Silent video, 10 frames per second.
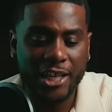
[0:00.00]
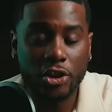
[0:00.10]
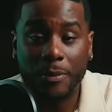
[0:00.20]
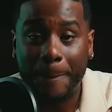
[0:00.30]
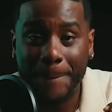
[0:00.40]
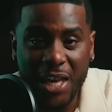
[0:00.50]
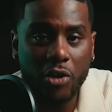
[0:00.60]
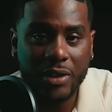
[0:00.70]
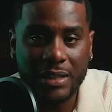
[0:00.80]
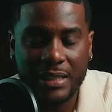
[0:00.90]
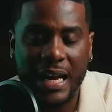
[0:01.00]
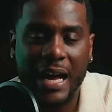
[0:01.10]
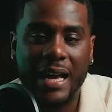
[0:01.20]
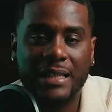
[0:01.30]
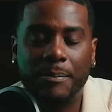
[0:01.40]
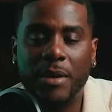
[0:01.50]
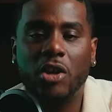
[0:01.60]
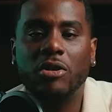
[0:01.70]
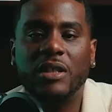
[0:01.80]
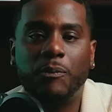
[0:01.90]
And millions, guys,
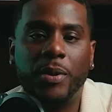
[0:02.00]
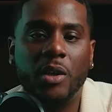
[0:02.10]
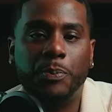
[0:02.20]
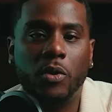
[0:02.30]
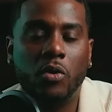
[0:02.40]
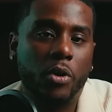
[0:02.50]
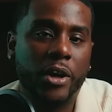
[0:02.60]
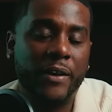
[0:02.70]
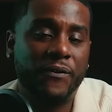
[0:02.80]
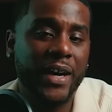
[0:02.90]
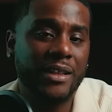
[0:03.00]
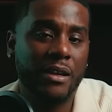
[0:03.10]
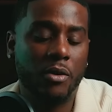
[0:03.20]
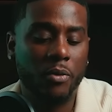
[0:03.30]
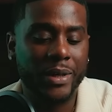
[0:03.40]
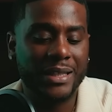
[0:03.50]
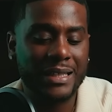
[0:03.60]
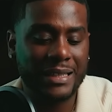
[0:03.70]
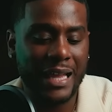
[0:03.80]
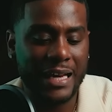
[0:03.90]
millions of people were affected with
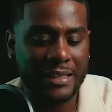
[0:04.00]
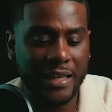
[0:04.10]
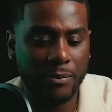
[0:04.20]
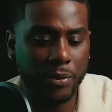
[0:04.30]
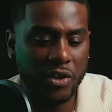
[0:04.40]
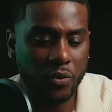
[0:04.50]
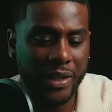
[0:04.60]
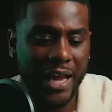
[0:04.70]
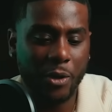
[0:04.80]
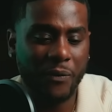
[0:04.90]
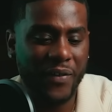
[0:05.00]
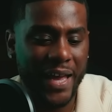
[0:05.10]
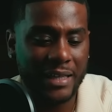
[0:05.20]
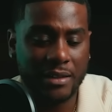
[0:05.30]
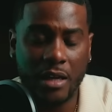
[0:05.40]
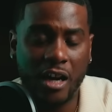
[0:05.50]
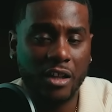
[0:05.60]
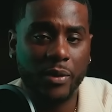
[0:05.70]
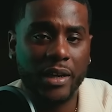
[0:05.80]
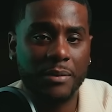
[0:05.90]
this last data breach with Equifax, all
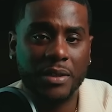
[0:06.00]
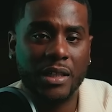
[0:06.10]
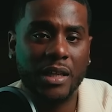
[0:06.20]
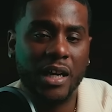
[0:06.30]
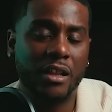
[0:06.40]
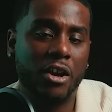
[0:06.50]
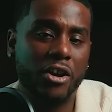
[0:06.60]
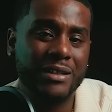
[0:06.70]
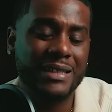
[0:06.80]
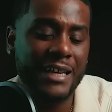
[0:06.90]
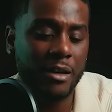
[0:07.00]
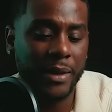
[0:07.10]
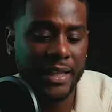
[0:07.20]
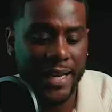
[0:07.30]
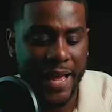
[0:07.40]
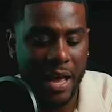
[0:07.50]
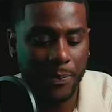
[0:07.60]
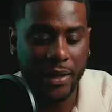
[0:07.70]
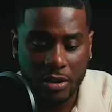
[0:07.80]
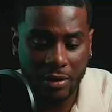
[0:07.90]
the way up to a large large settlement that happened.